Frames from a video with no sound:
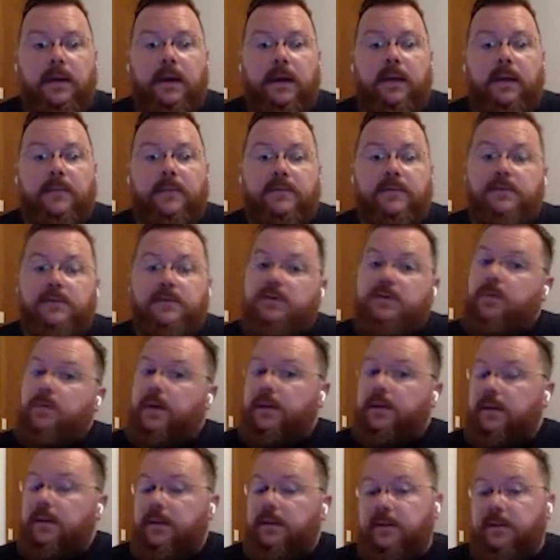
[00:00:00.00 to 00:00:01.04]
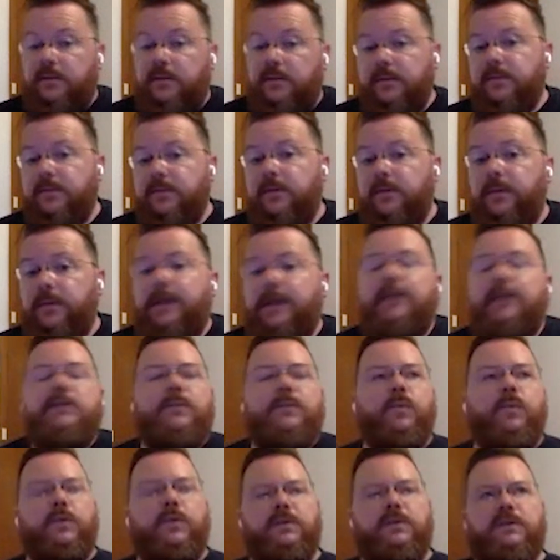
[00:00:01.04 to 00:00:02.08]
It's used quite a lot in the crypto package,
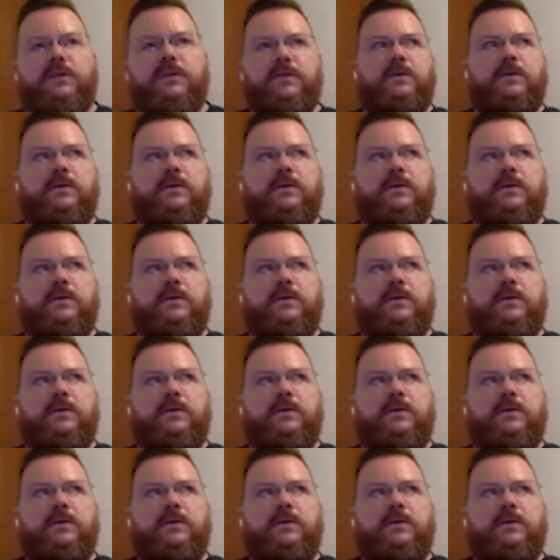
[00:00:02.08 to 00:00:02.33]
which